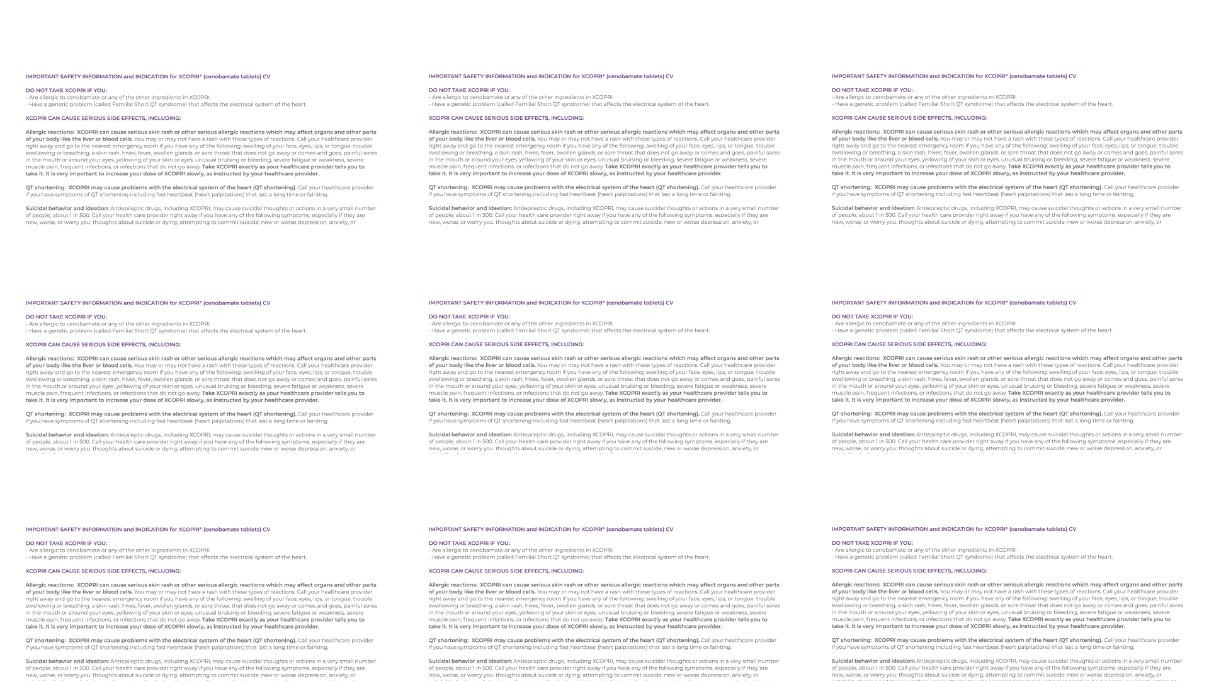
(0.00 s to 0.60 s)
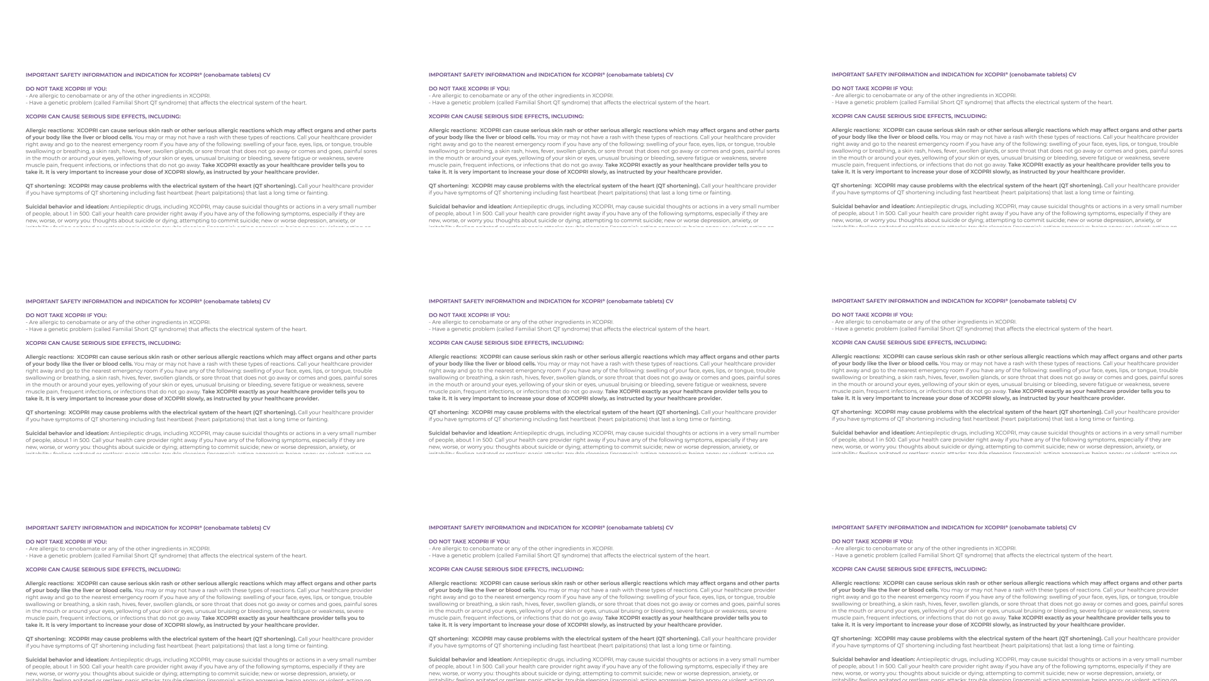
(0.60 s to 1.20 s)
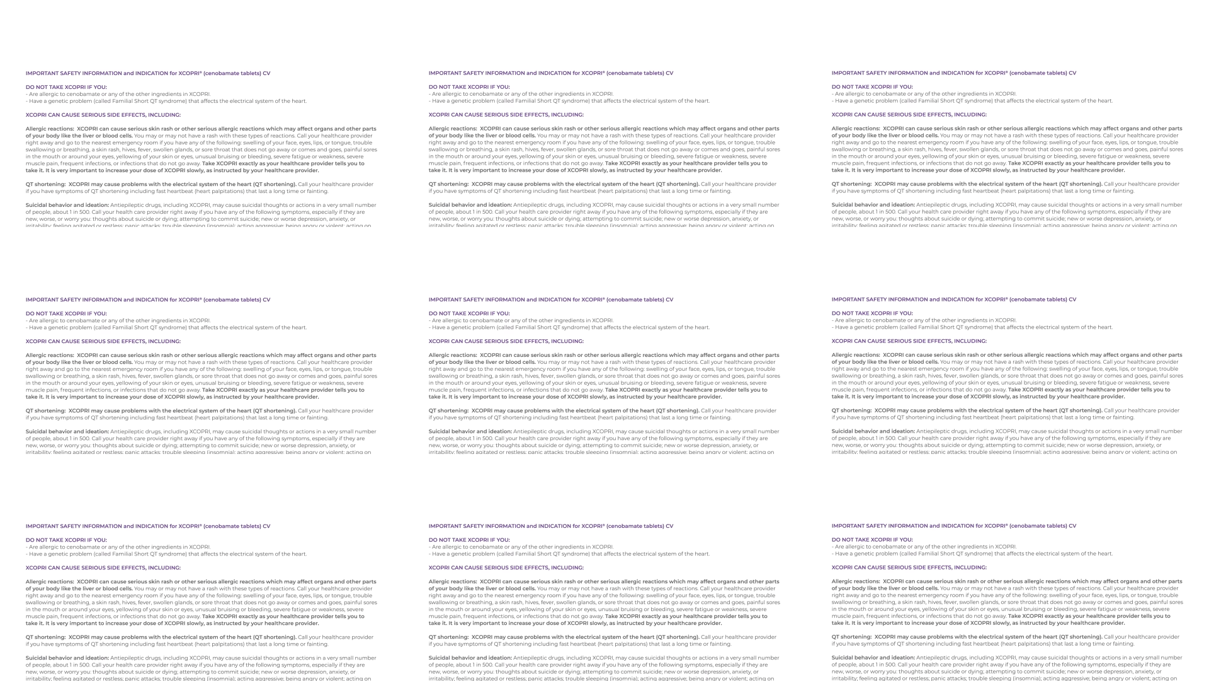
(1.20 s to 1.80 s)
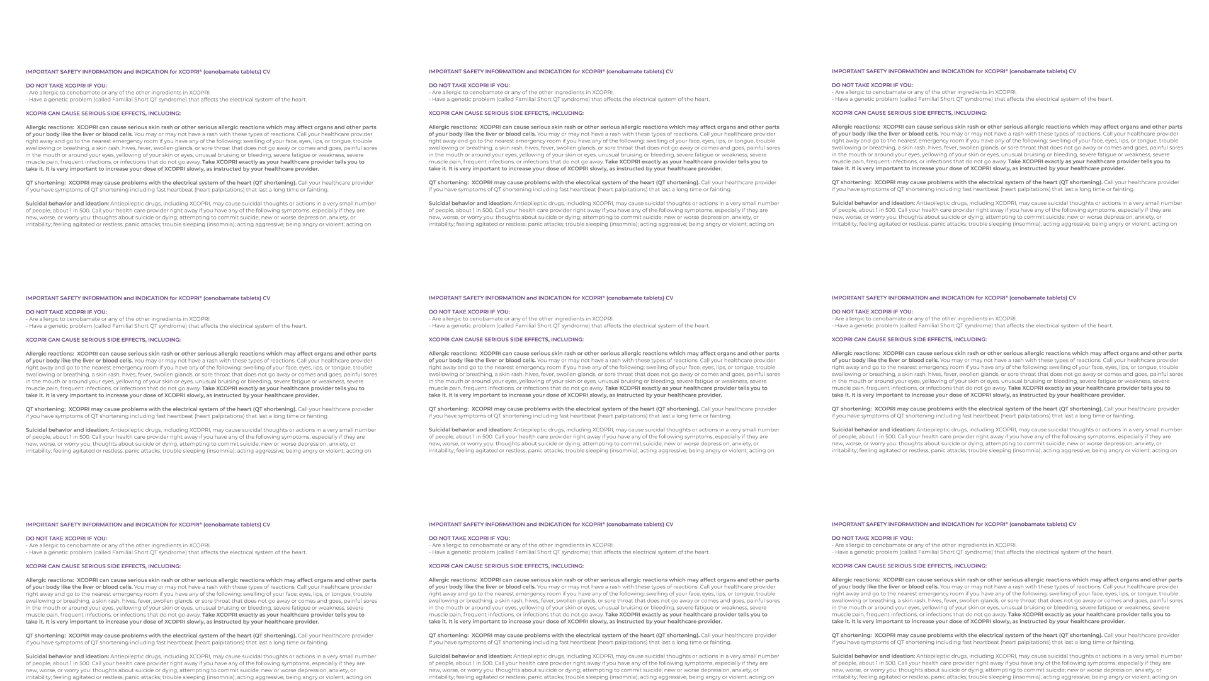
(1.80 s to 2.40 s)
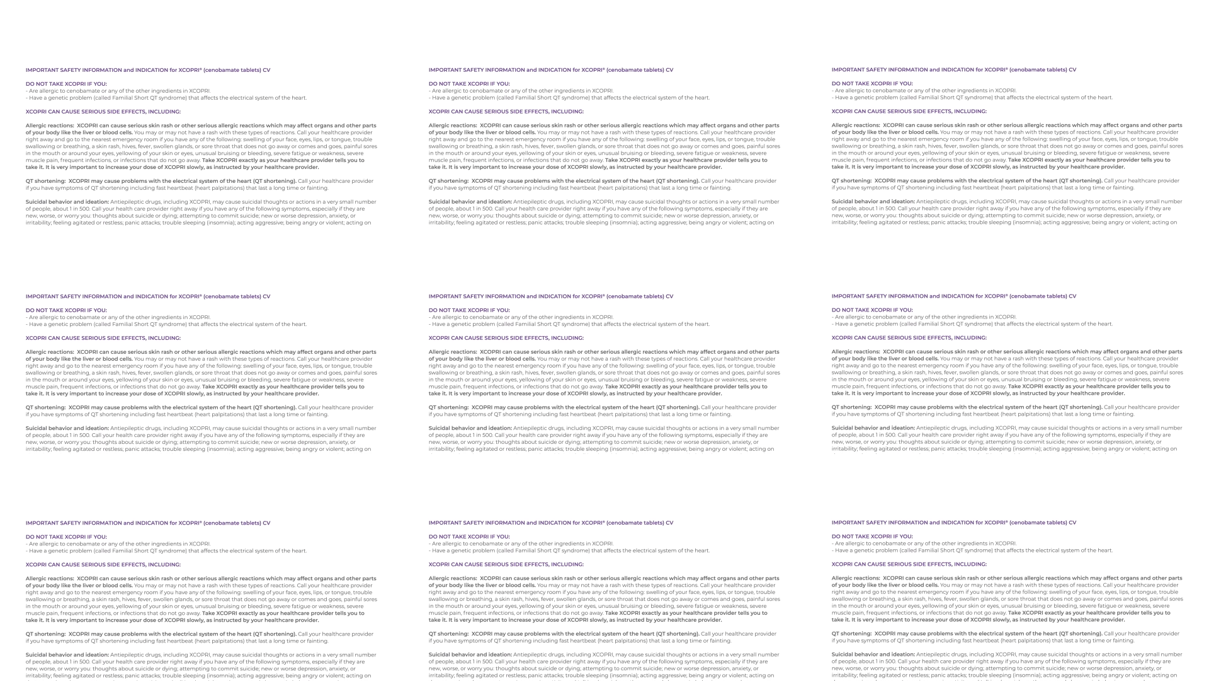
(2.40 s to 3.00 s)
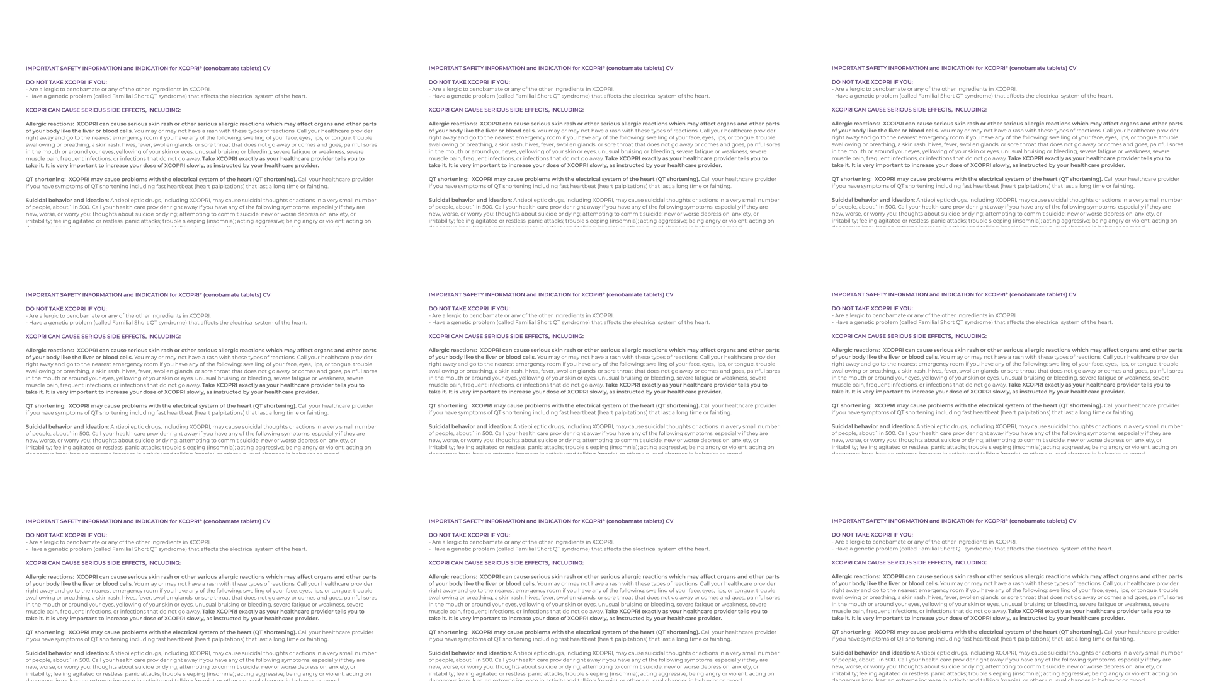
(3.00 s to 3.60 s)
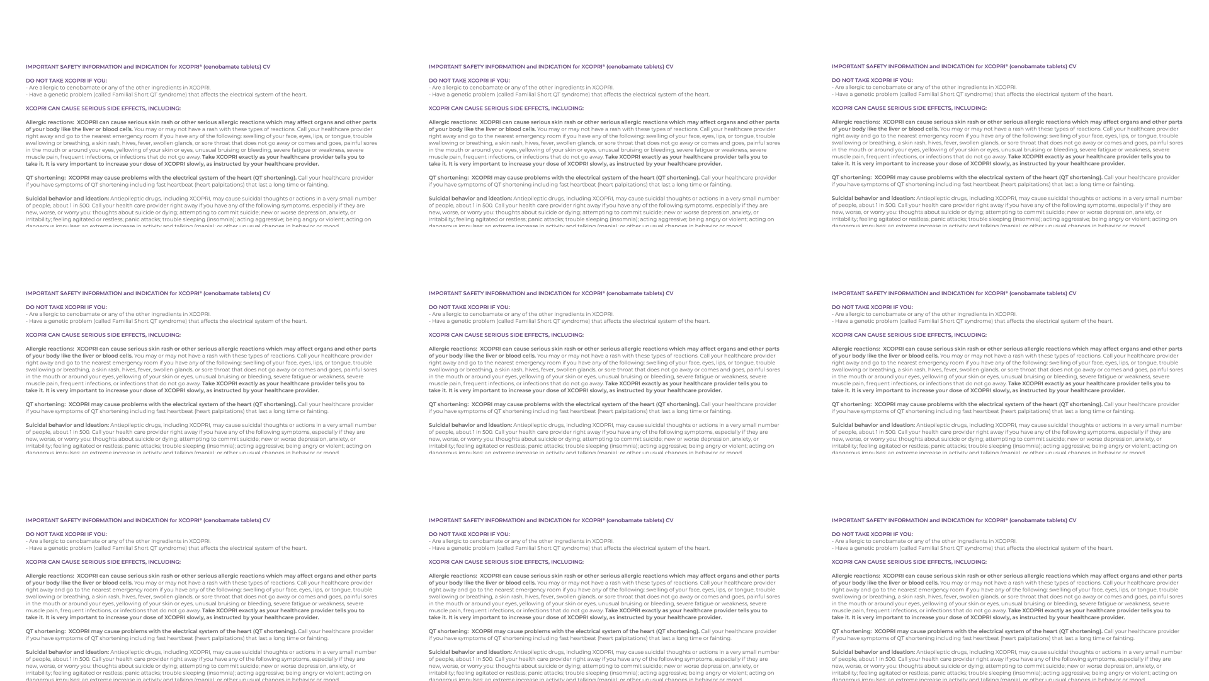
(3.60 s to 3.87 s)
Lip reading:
(no speaker visible)